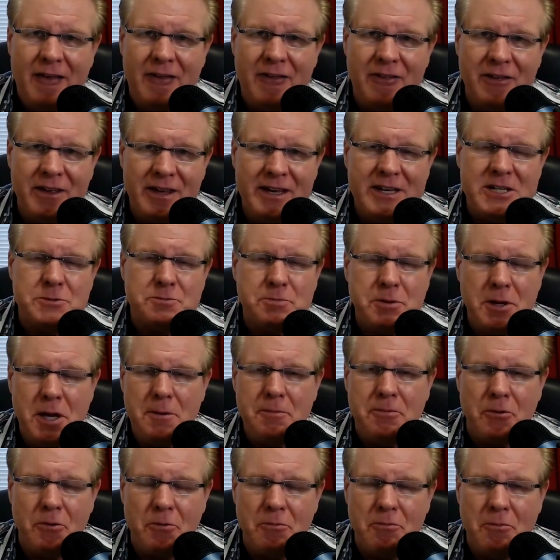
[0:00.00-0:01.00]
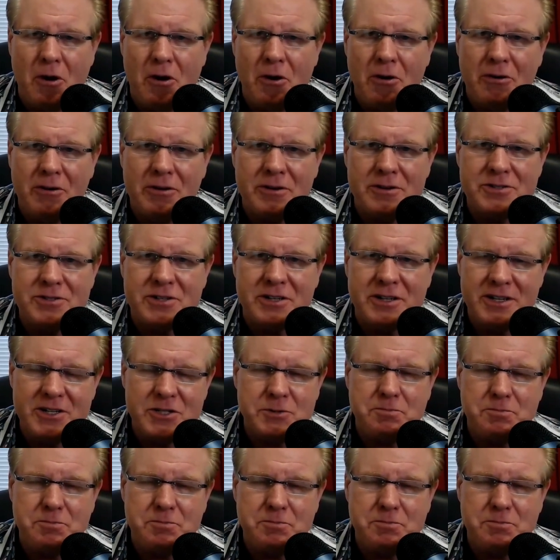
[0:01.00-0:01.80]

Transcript: these people, Marcus and his